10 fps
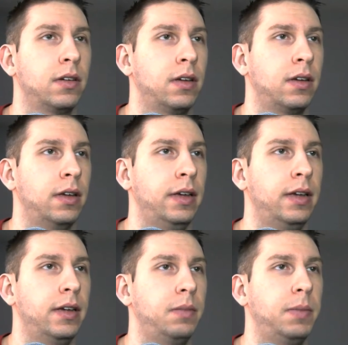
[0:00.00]

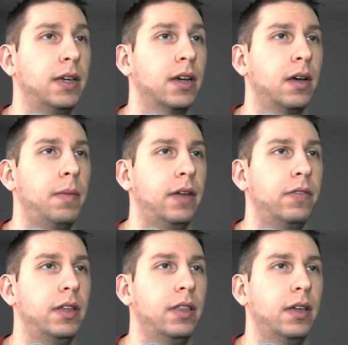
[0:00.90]
and become
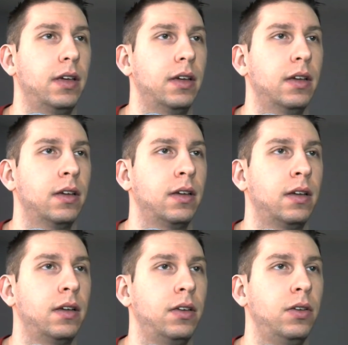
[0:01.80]
everything
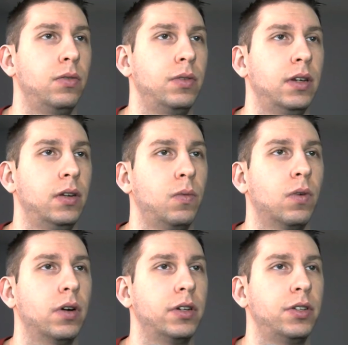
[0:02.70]
you didn't
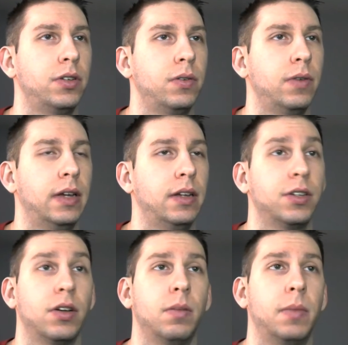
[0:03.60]
want to, and it's
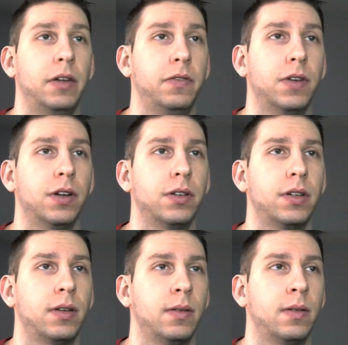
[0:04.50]
all my fault.
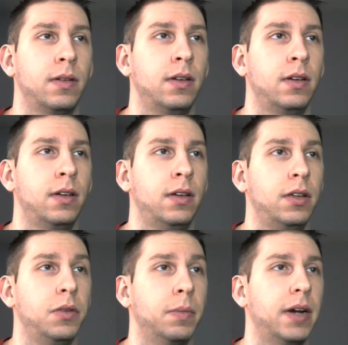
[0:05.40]

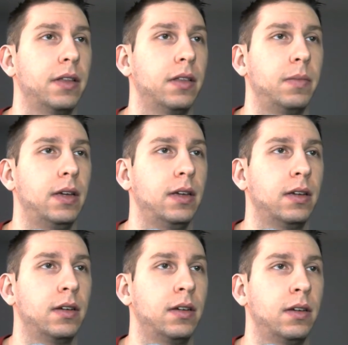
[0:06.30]
You were better than me.
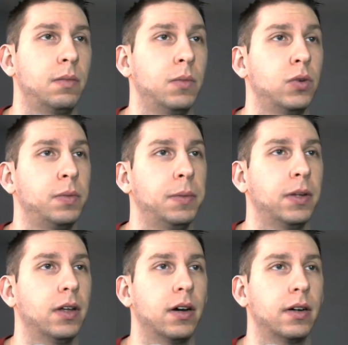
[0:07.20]
Most people
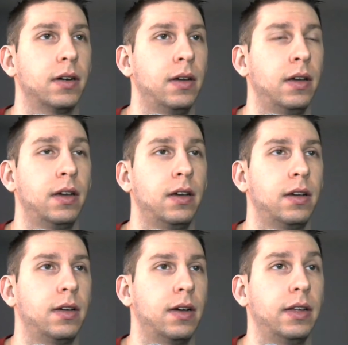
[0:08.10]
are.
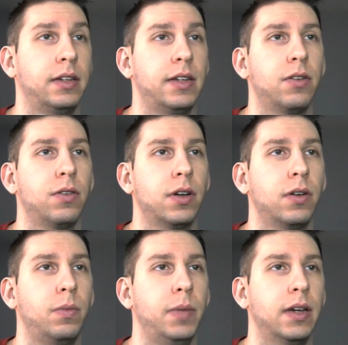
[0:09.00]
I let Daryl
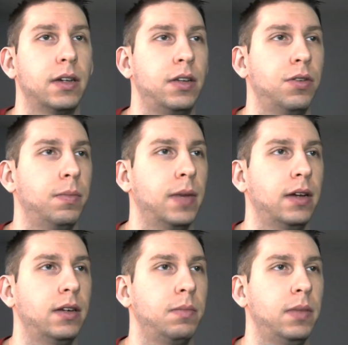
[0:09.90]
go because he
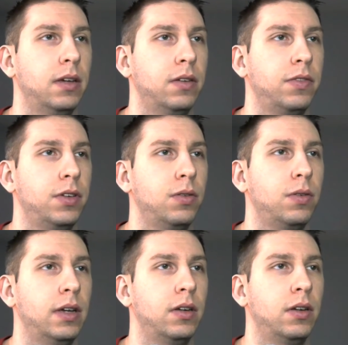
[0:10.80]
reminded me of you
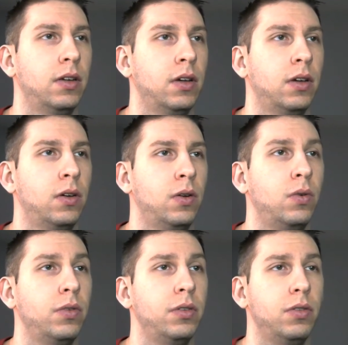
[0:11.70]
and who
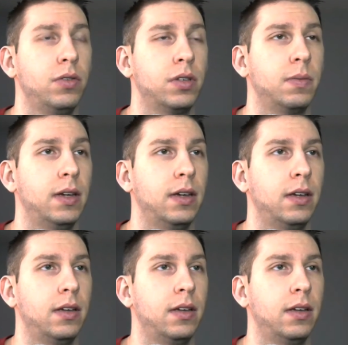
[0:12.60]
you used to be.